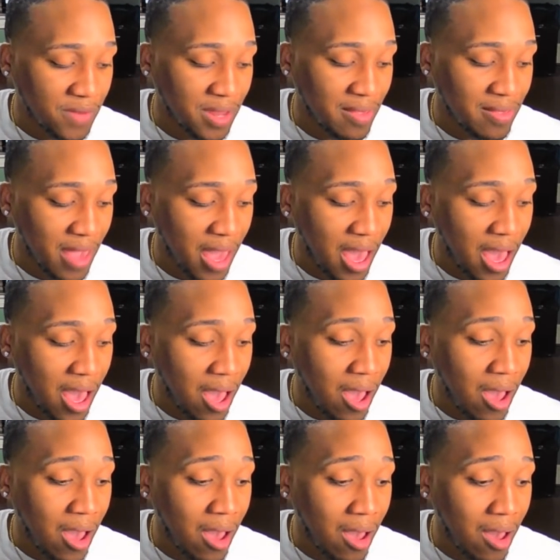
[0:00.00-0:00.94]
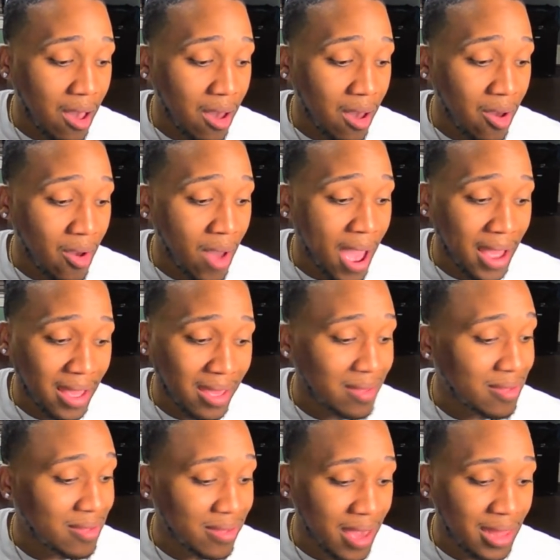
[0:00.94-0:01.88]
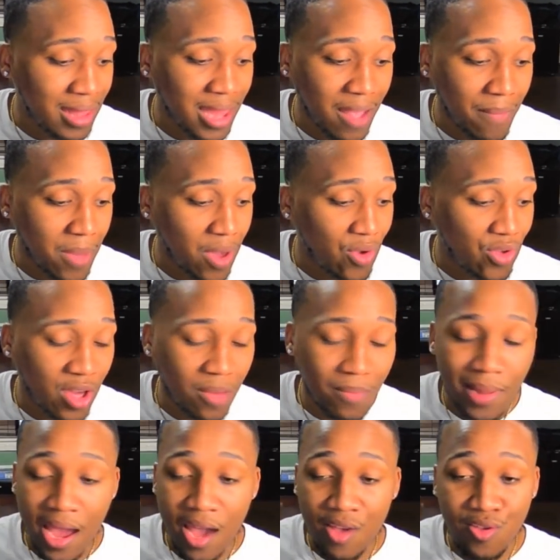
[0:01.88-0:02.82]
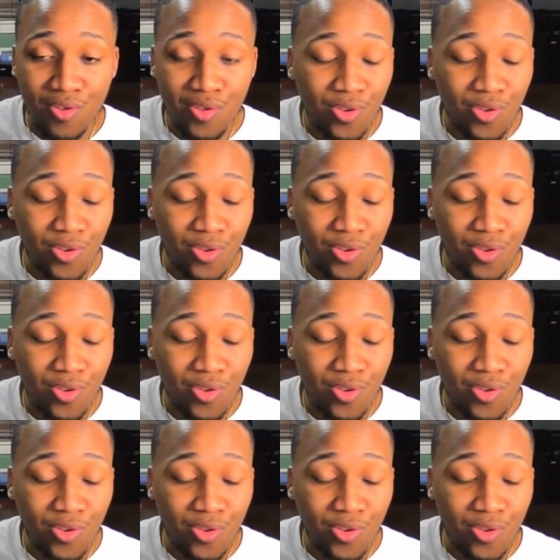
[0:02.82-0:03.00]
That's all I can say, like Mary J. Blige.